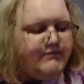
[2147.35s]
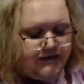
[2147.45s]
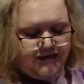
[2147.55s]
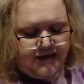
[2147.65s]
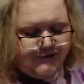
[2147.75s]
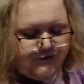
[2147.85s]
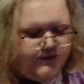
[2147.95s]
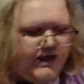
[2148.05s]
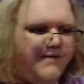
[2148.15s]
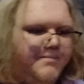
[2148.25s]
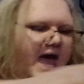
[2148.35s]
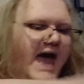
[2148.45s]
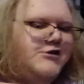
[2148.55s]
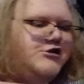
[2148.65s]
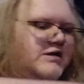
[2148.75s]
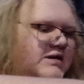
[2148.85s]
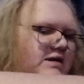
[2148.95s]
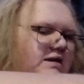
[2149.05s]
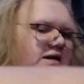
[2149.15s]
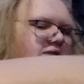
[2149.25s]
cases with a passion.
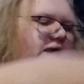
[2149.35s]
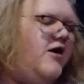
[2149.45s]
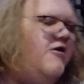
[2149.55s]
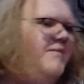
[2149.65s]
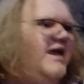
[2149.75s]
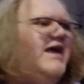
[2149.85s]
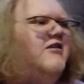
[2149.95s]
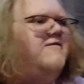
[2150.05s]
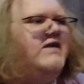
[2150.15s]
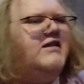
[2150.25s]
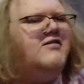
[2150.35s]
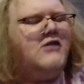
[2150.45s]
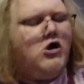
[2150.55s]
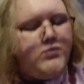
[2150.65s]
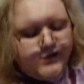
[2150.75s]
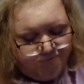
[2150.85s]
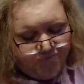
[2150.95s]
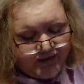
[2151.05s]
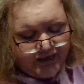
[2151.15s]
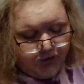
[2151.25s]
They are made out of the lowest
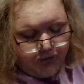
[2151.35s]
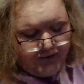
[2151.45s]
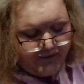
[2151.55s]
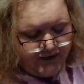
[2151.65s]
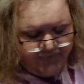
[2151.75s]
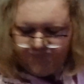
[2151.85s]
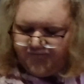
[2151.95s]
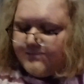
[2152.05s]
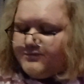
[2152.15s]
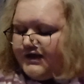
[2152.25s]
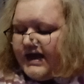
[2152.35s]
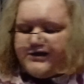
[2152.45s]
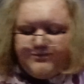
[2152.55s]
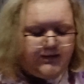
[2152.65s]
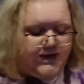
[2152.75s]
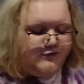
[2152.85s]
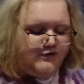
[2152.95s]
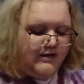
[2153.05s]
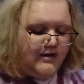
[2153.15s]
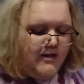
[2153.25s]
fucking quality, flimsy-ass
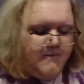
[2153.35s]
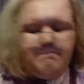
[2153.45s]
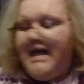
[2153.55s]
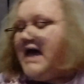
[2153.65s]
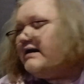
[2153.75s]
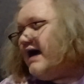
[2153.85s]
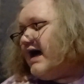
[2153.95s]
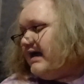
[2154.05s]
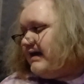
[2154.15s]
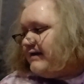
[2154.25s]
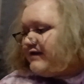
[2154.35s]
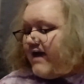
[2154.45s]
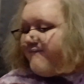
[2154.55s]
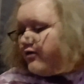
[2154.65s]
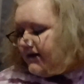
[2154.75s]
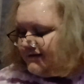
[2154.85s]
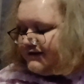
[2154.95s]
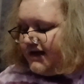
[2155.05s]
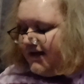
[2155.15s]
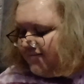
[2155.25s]
plastic mankind has ever
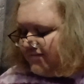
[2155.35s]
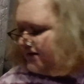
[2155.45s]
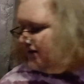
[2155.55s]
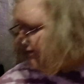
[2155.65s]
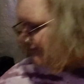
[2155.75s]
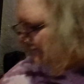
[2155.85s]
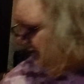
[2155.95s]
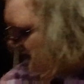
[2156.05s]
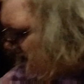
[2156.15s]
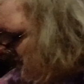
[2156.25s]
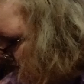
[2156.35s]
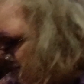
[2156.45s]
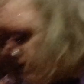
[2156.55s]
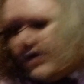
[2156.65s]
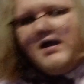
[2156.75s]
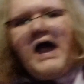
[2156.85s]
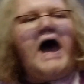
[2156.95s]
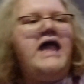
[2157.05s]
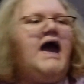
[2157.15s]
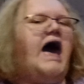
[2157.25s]
conceived, and
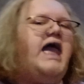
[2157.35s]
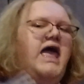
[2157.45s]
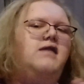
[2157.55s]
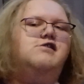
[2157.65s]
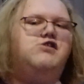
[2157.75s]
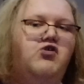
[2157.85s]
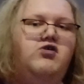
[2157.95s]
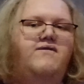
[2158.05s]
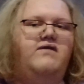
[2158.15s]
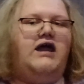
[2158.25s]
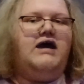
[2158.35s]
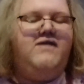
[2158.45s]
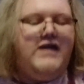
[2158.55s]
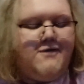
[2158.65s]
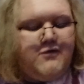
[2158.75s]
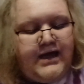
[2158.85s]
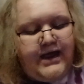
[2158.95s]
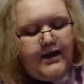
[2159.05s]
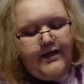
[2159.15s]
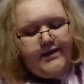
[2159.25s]
I had a stroke of luck the other
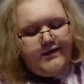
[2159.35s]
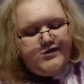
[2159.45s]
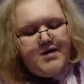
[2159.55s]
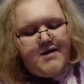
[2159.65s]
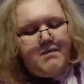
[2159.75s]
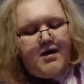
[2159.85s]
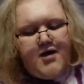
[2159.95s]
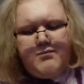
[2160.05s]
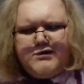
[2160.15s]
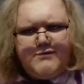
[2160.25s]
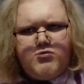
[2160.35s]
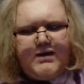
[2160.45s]
night because my mom and some of my